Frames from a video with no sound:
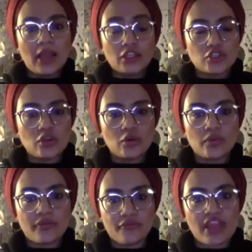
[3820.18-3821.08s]
Do you know
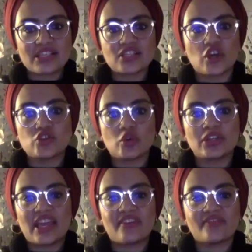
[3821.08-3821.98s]
where Fraser's got his own
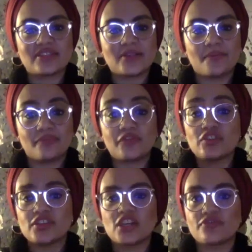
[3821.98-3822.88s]
gifts? If you
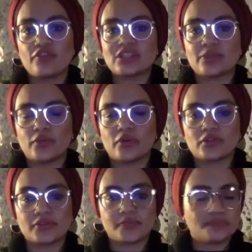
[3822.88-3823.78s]
search Frazer
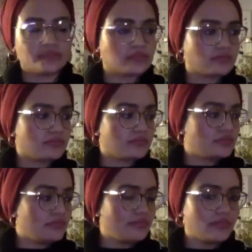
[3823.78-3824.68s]
Brookes,
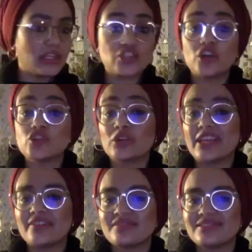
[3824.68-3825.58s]
he's got his own
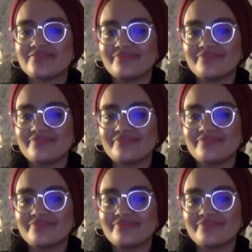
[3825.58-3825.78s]
gifts.